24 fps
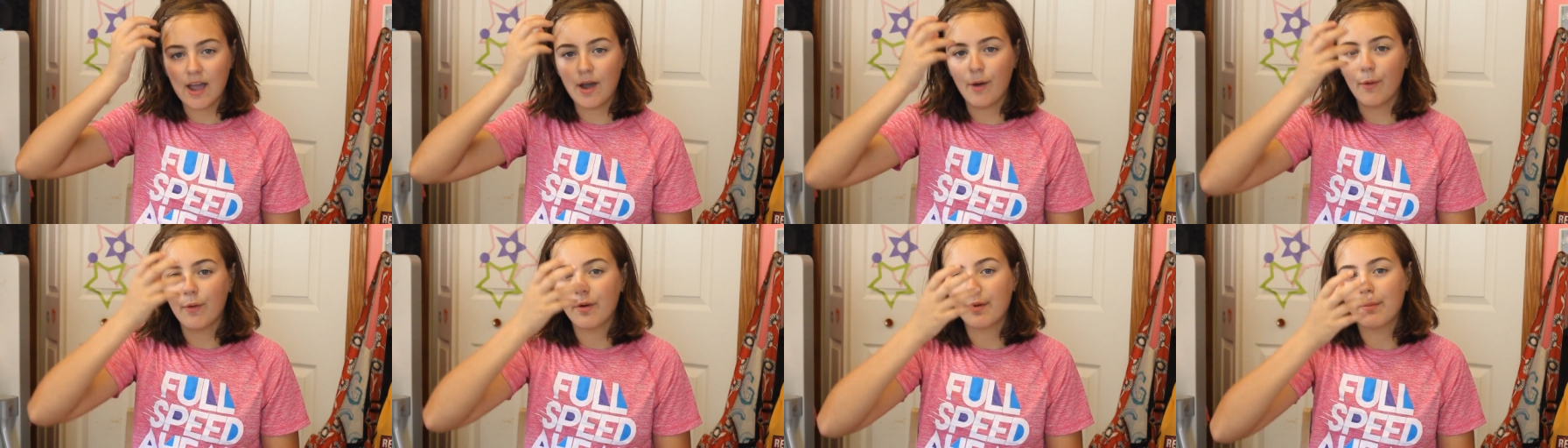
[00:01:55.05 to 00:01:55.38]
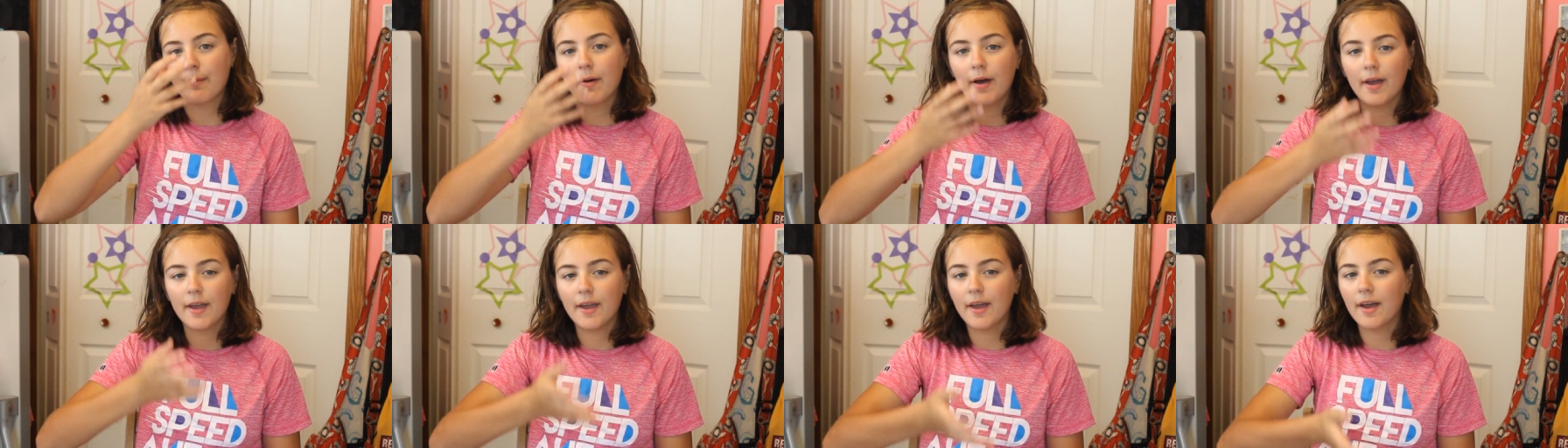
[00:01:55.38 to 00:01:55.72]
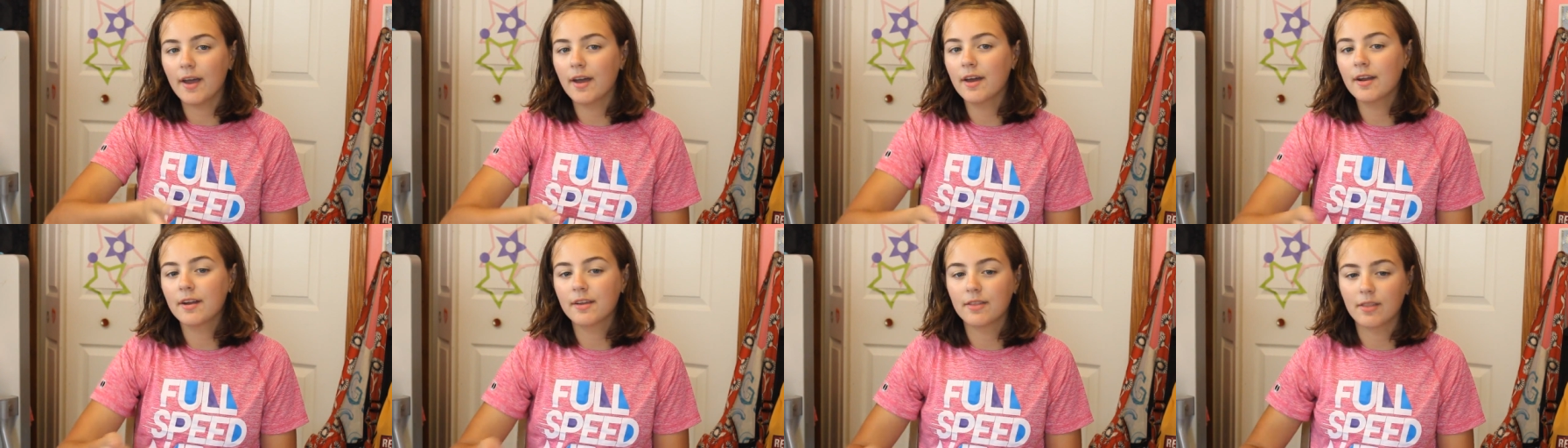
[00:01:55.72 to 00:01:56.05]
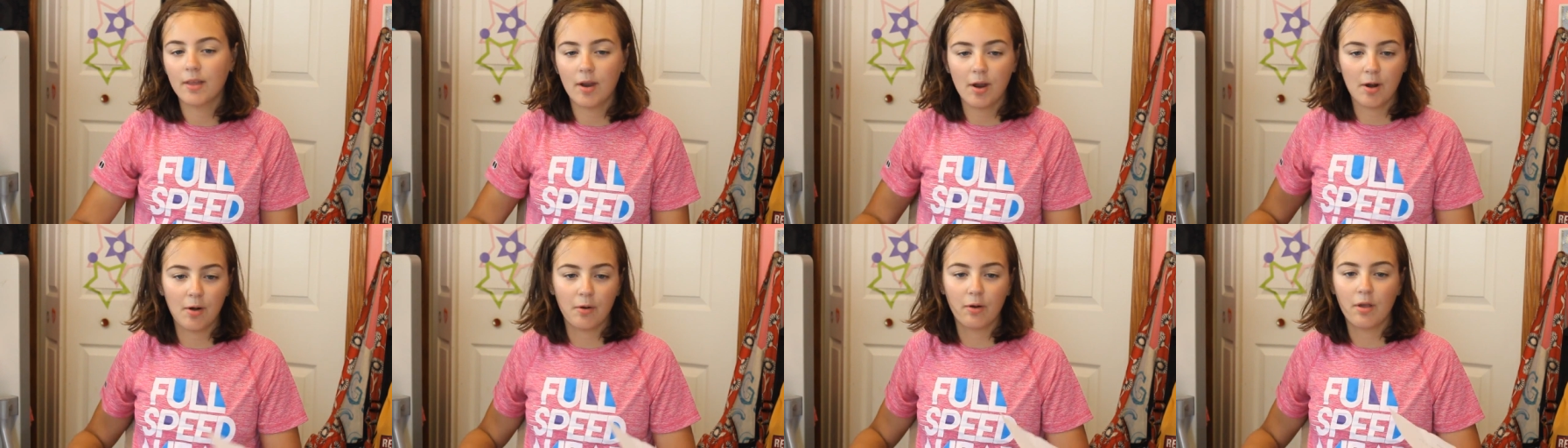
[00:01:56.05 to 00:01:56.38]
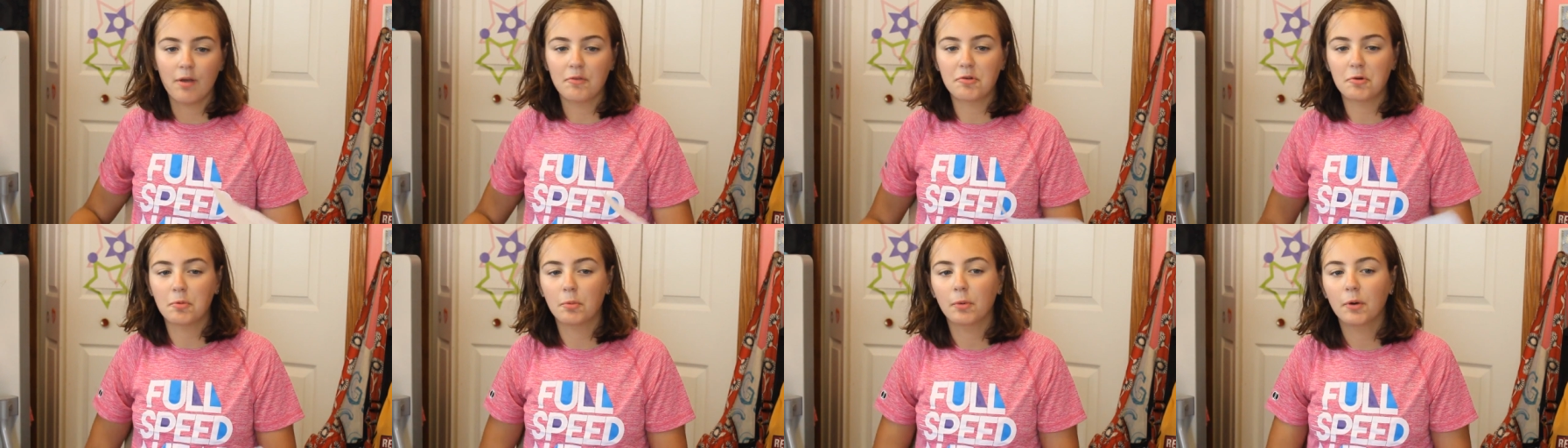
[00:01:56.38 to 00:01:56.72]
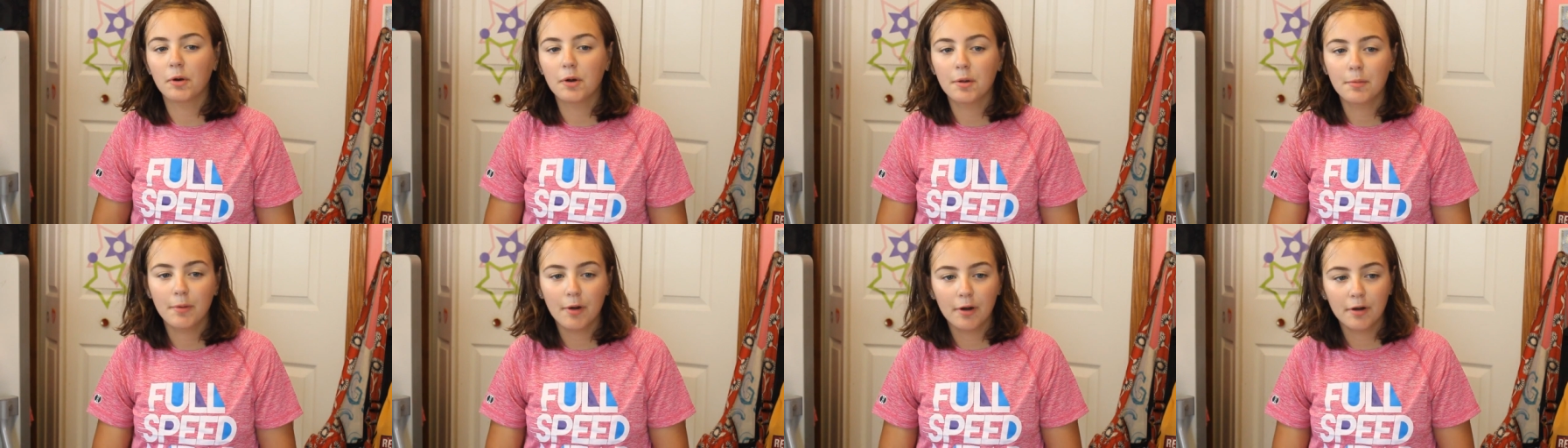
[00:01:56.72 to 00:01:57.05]
out of my head and then I don't have to
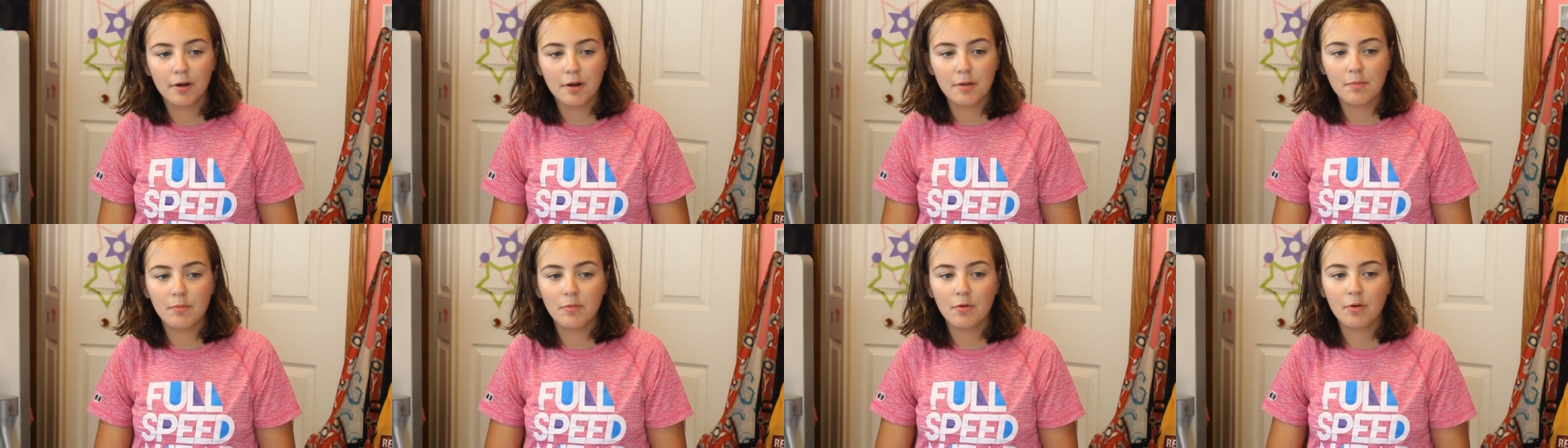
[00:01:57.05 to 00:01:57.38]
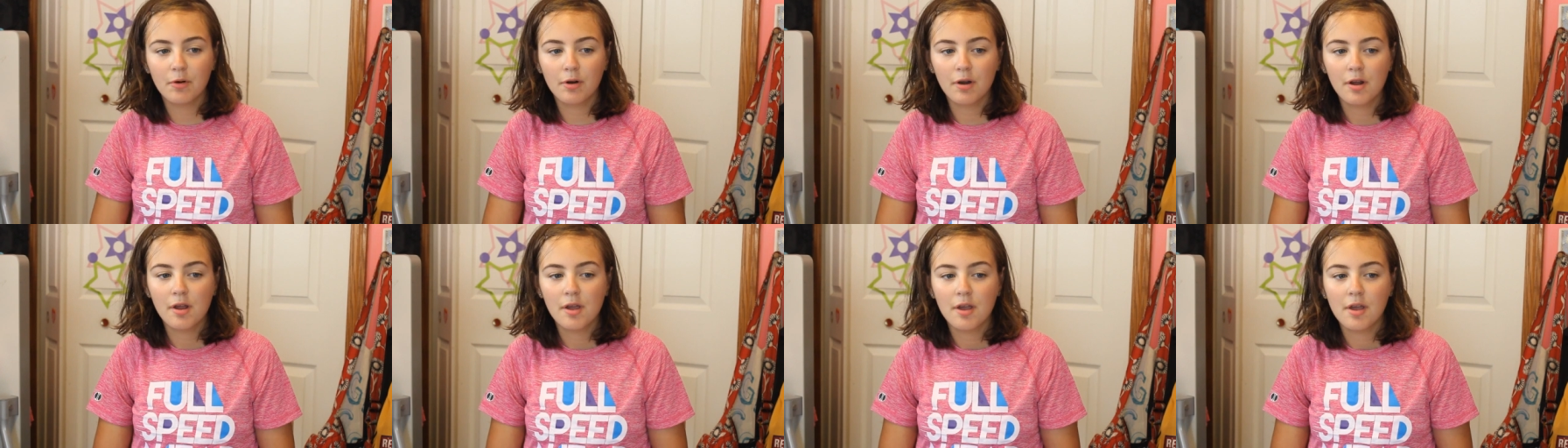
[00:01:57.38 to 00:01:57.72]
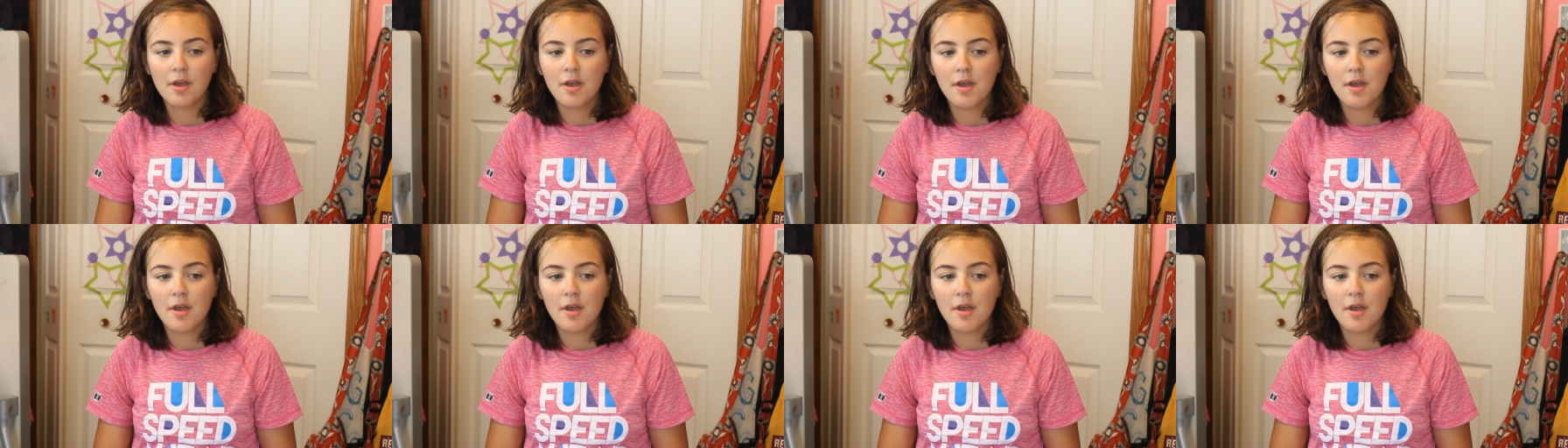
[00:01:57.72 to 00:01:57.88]
worry about it anymore